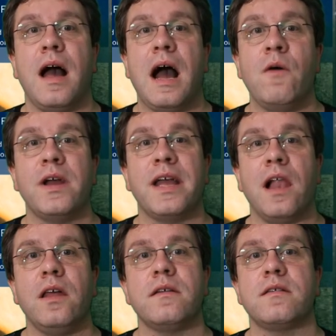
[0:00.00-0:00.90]
Our
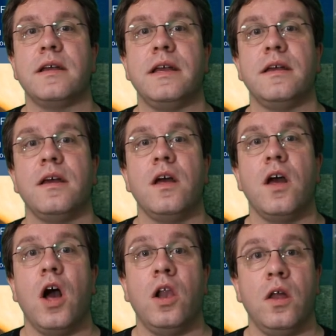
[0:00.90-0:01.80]
galaxy
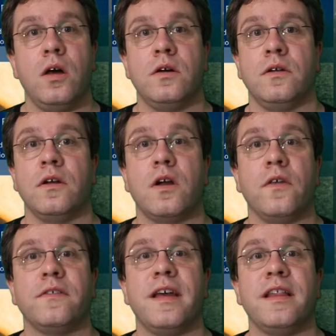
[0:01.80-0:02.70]
alone
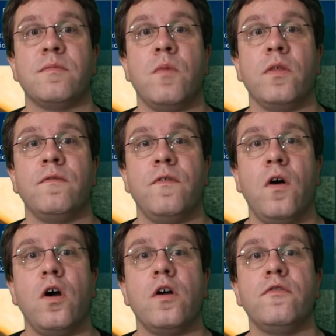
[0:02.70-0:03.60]
contains more than
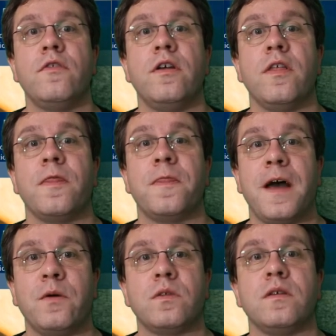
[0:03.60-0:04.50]

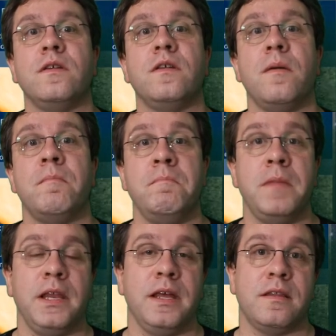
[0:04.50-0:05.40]
400,000
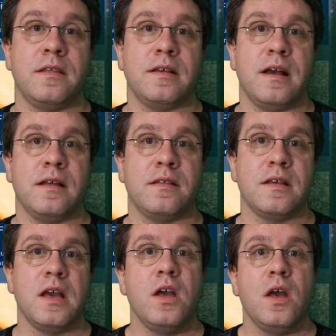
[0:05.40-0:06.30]
million stars,
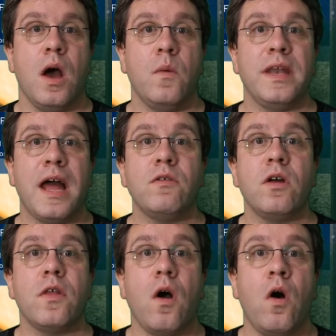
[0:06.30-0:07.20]
and we now know
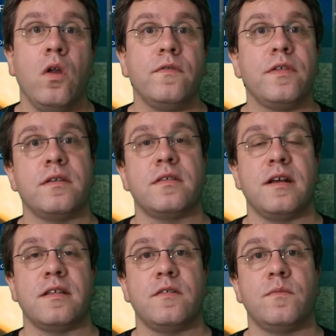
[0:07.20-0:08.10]
that all of those
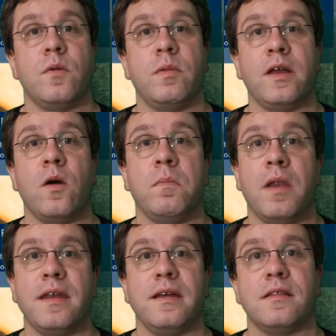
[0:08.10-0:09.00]
stars have probably got
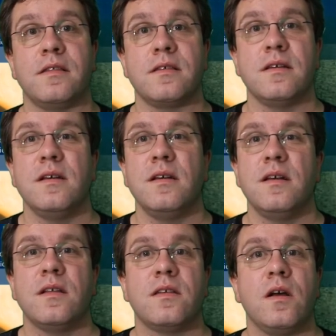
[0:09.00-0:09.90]
planets.
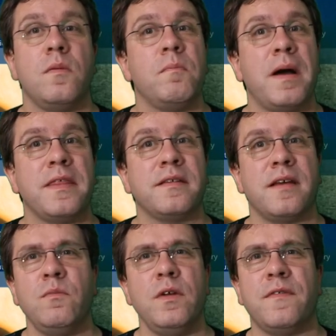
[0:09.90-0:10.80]
So by the
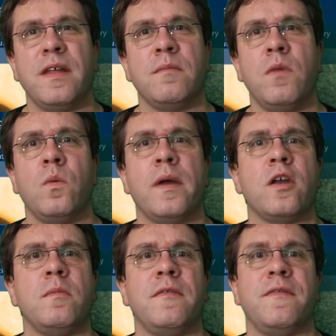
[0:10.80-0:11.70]
time we find them all, we're
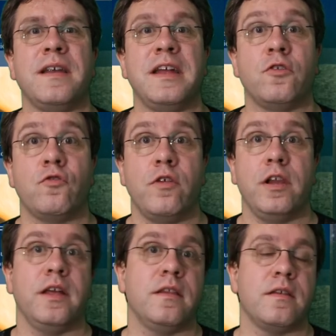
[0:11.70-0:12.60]
going to be finding
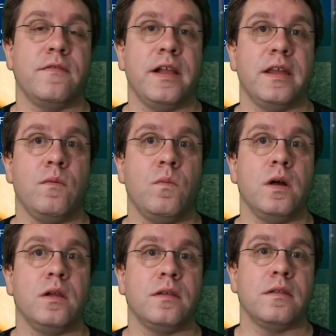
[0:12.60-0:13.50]
trillions of alien
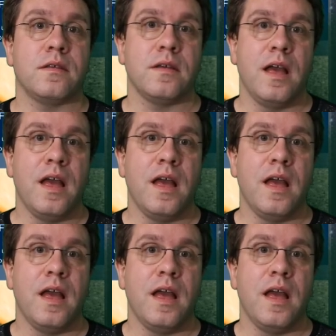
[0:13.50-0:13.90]
worlds.